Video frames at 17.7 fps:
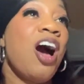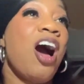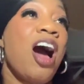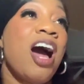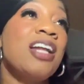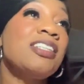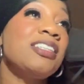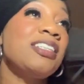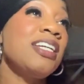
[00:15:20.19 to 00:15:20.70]

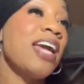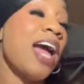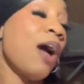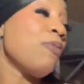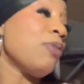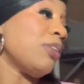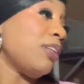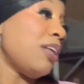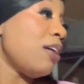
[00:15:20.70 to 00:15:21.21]
Honestly,
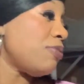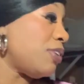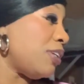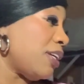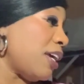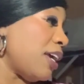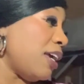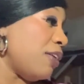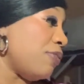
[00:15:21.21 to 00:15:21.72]
I would love to
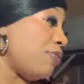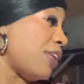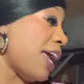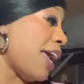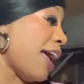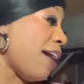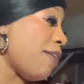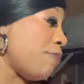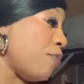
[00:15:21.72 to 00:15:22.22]
get if
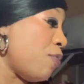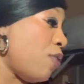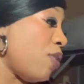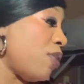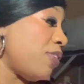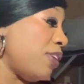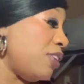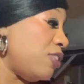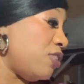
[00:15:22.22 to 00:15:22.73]
they have
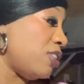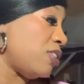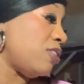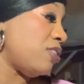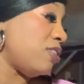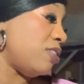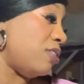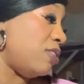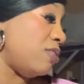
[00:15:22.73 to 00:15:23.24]
more than
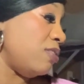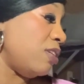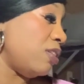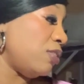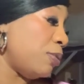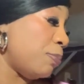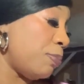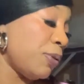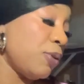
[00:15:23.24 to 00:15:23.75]
just
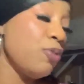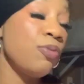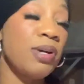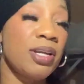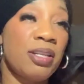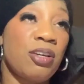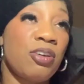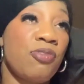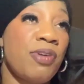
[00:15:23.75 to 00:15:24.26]
the blue
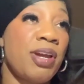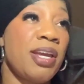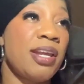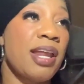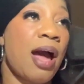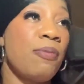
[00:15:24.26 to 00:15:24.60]
and the green.